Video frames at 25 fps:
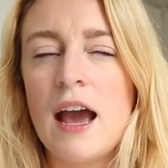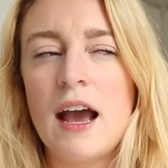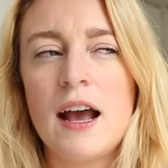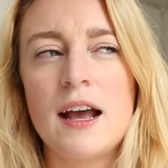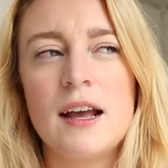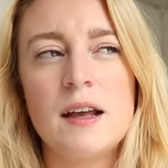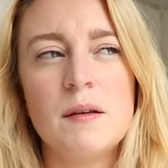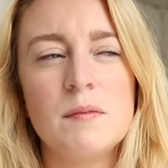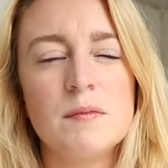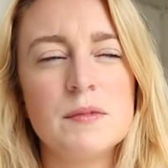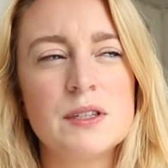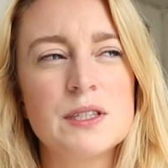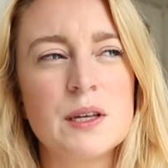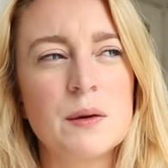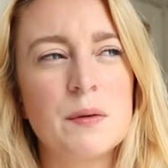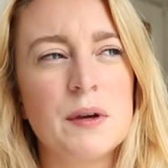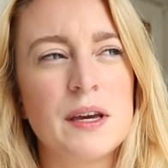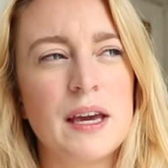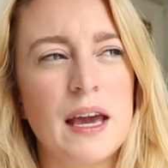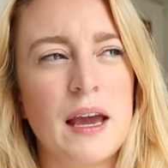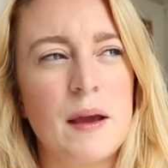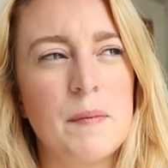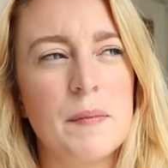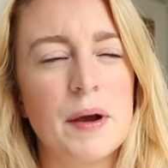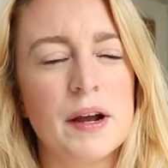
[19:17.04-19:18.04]
And so we
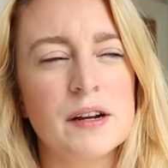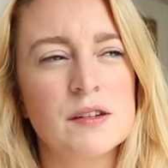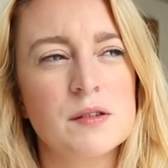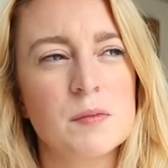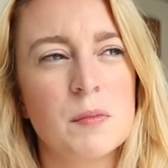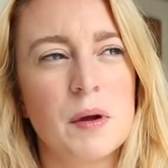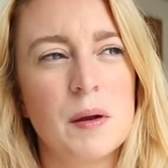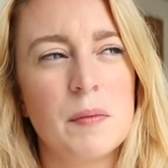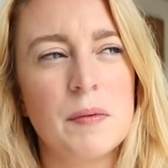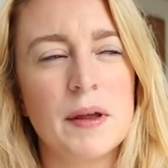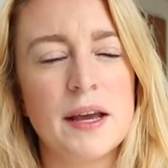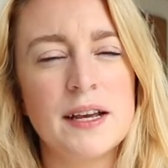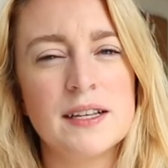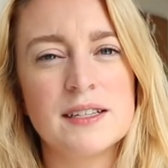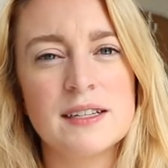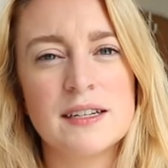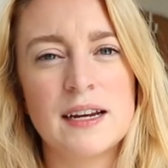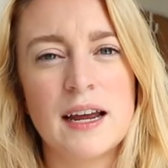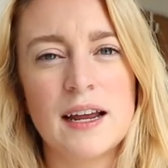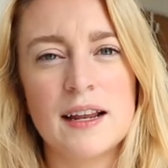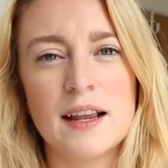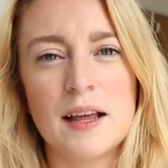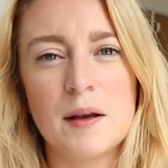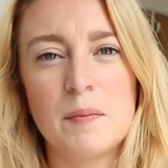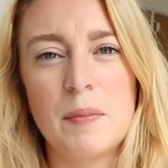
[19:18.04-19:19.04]
came back to my place and
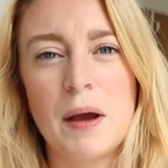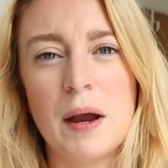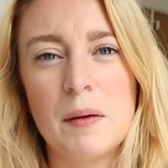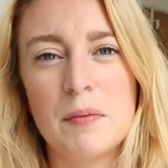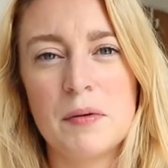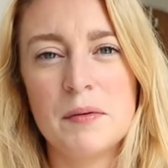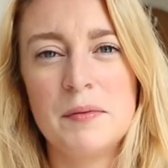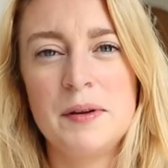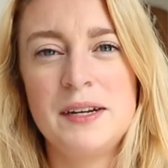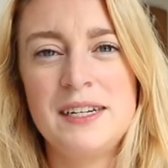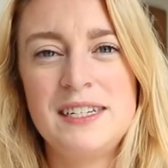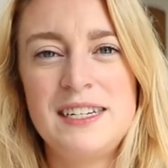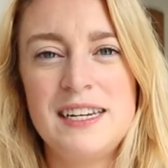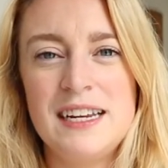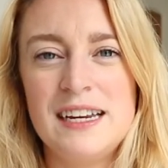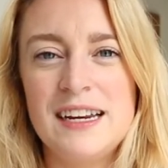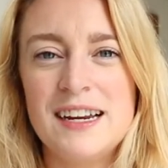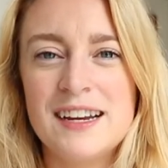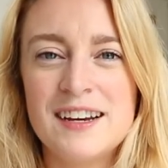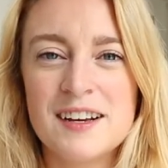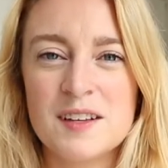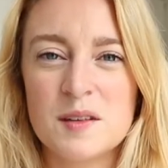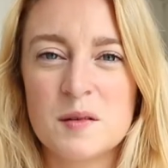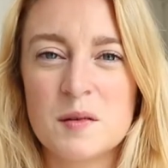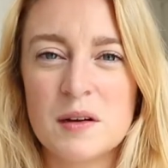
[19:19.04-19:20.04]
had like peppermint tea,
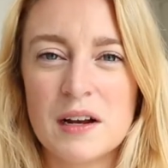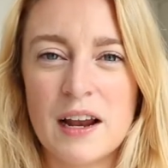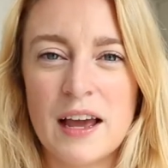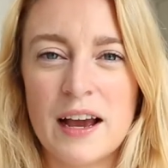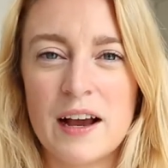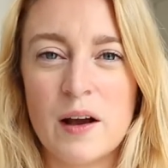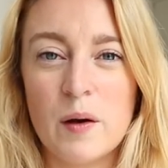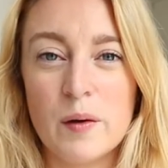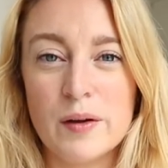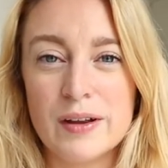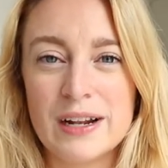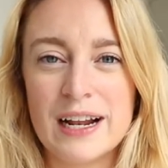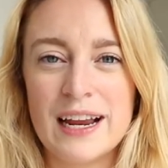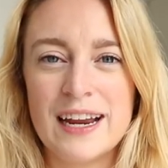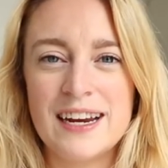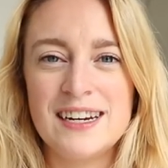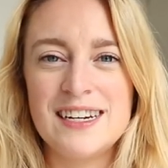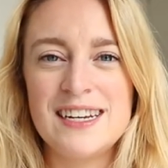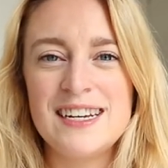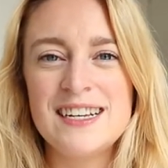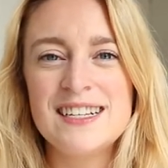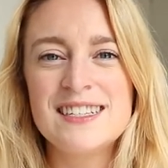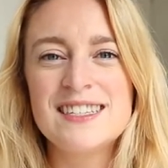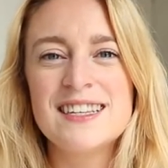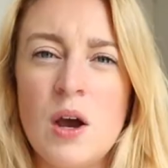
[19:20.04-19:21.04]
because we're like old
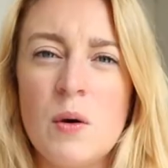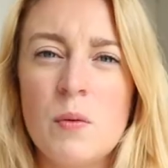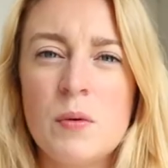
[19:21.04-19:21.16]
ladies.